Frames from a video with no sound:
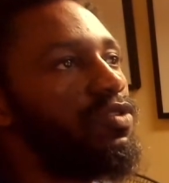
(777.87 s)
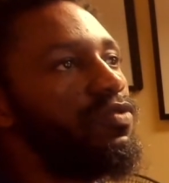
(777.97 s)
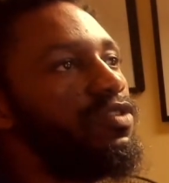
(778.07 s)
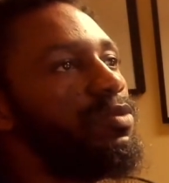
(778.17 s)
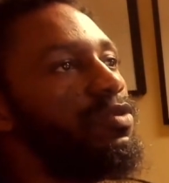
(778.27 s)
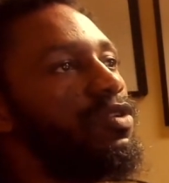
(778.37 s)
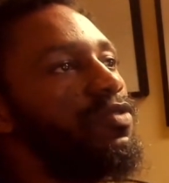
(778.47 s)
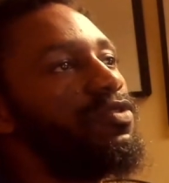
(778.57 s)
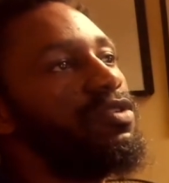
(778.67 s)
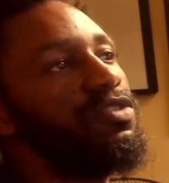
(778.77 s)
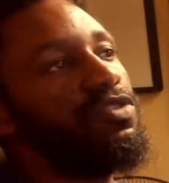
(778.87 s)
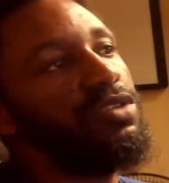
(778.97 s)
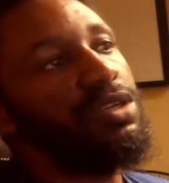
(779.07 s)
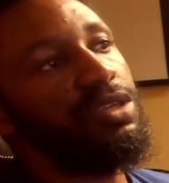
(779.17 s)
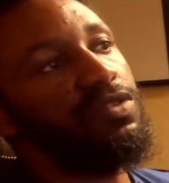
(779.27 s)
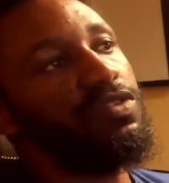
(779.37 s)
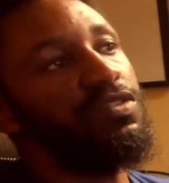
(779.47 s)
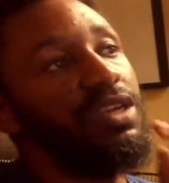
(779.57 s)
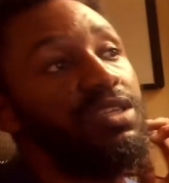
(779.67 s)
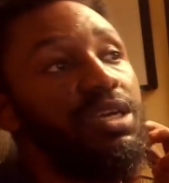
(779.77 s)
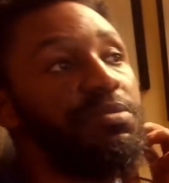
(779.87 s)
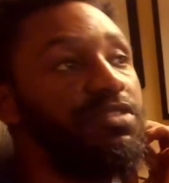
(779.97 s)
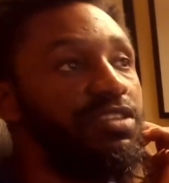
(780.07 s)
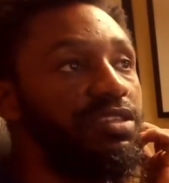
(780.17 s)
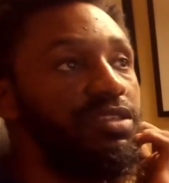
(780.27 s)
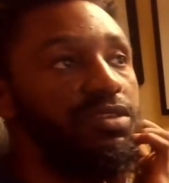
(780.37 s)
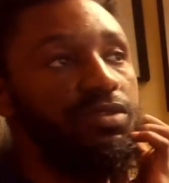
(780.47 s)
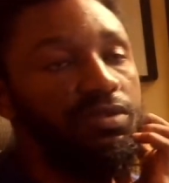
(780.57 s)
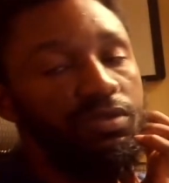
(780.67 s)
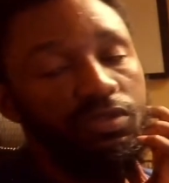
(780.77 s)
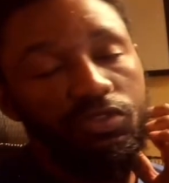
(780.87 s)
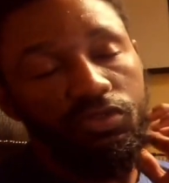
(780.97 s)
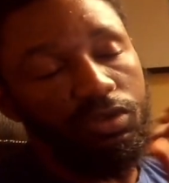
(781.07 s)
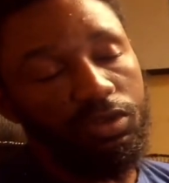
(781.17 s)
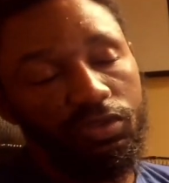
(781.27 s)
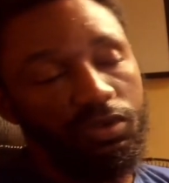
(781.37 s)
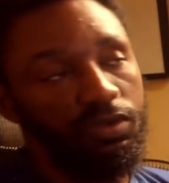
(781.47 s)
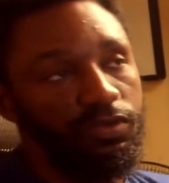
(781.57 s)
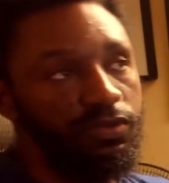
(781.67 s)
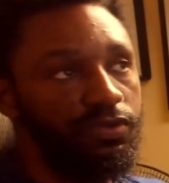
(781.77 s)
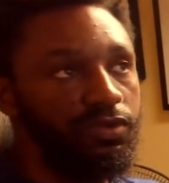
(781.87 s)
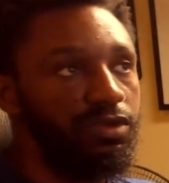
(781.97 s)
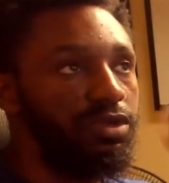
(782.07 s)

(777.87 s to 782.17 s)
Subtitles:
so variable configuration here is just an empty struct of